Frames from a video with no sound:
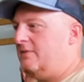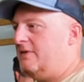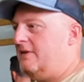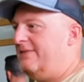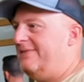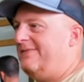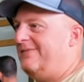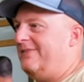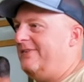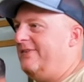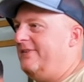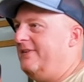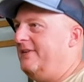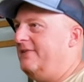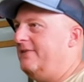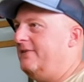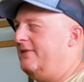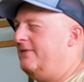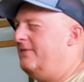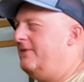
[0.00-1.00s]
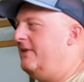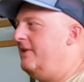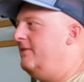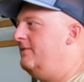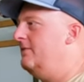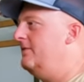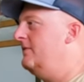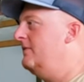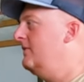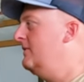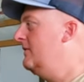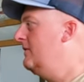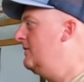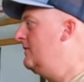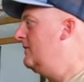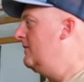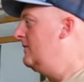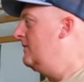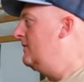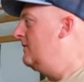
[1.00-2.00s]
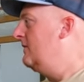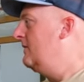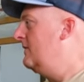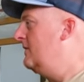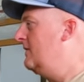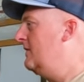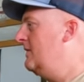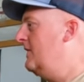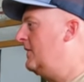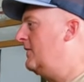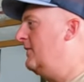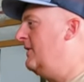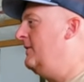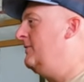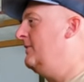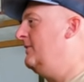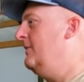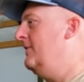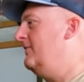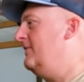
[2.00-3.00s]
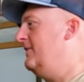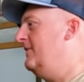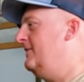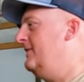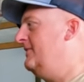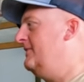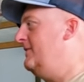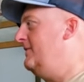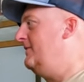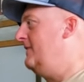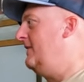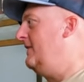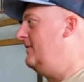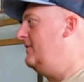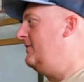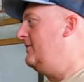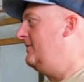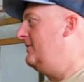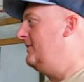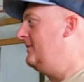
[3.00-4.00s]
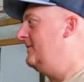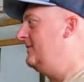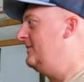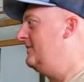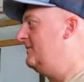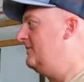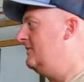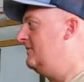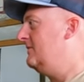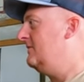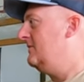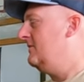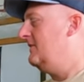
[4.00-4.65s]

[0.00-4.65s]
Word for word: probably thirty, thirty-five. That green one went for fifty-five. Jeez.